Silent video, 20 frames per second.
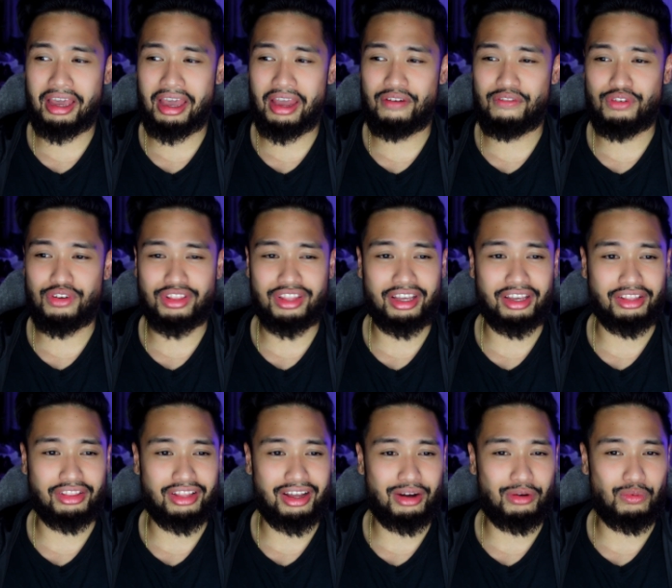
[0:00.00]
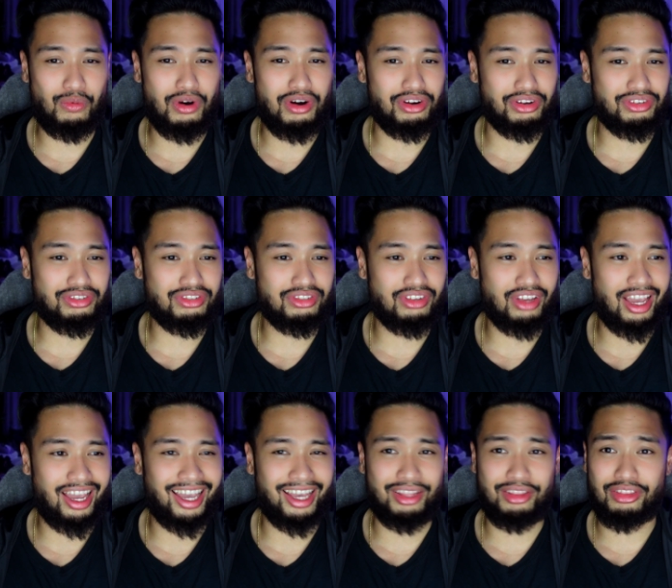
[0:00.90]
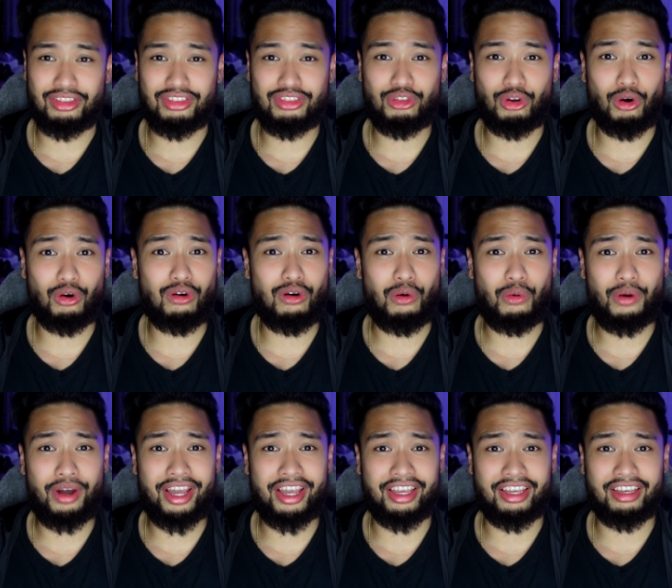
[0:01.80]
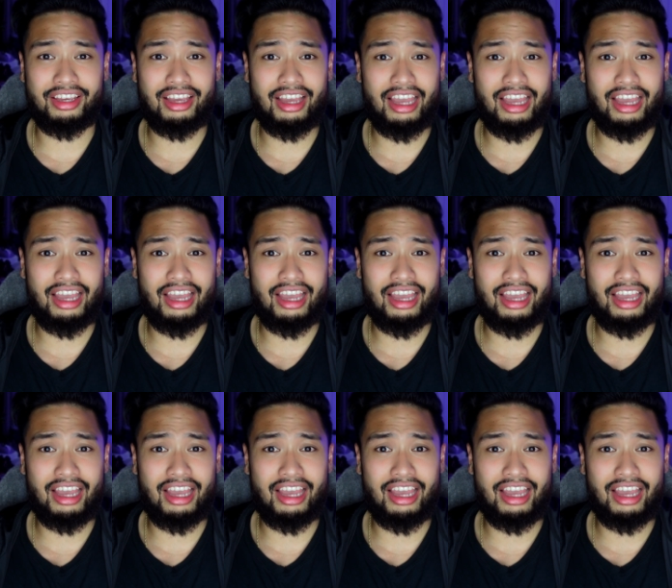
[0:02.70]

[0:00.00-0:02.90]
everything that works and throw away